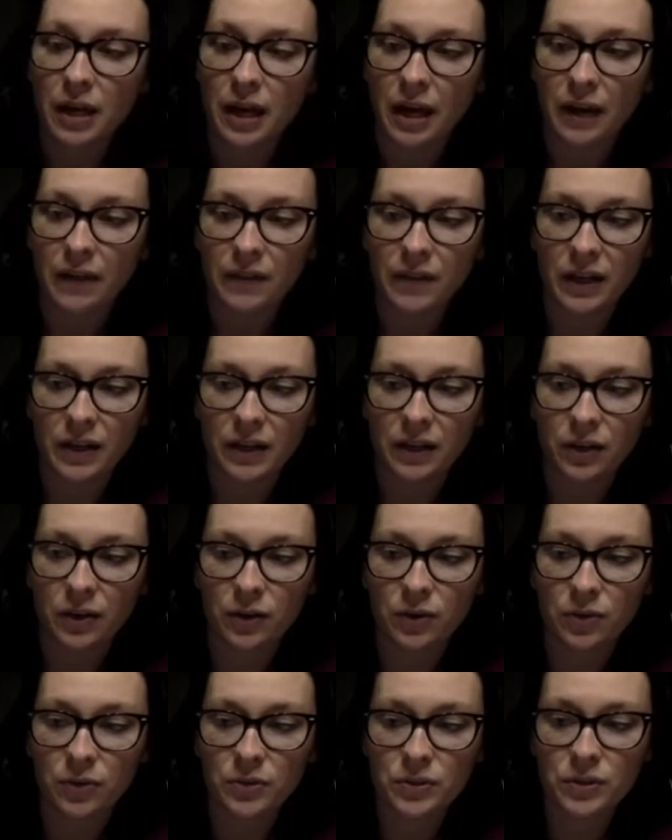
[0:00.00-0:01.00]
and then it
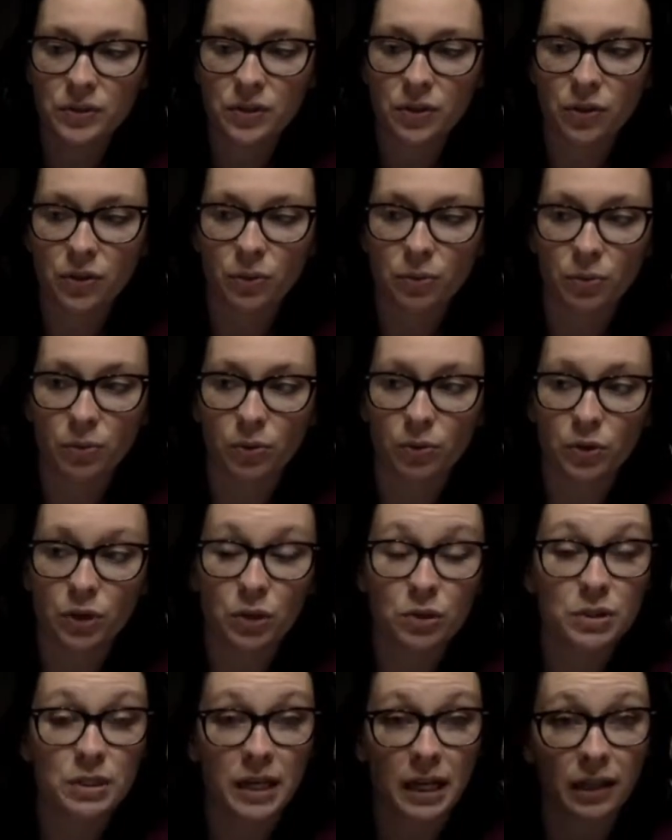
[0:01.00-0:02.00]
goes through
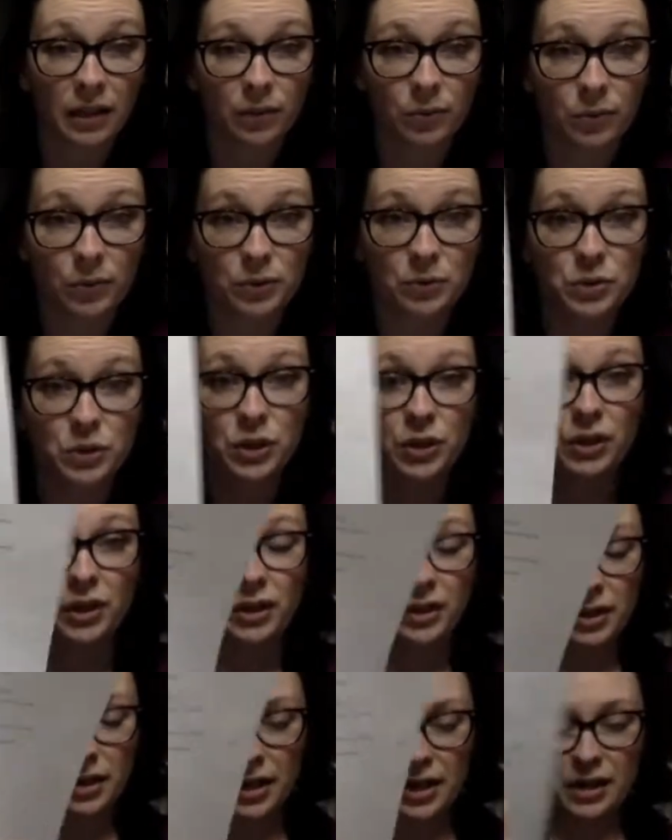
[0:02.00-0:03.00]
your daily routine,
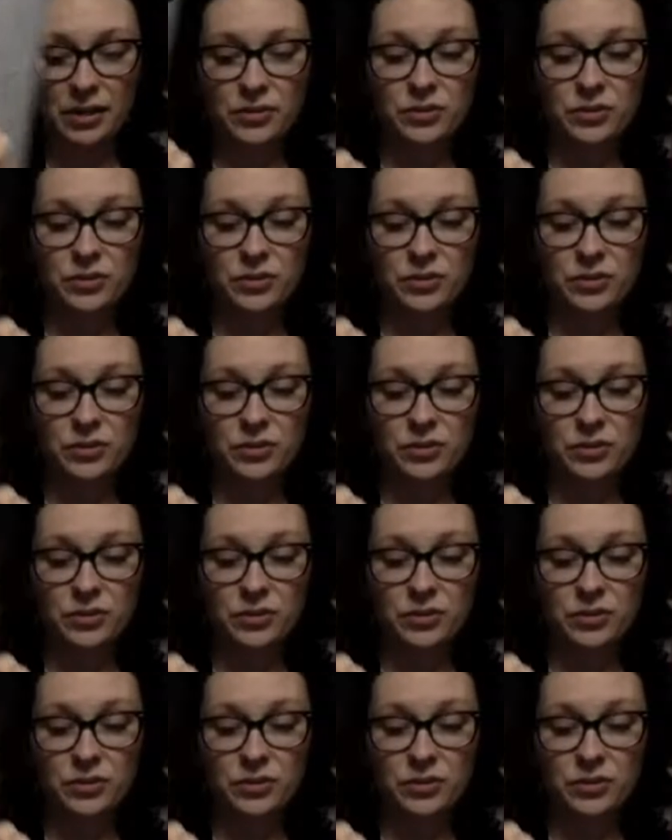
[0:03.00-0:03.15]
okay?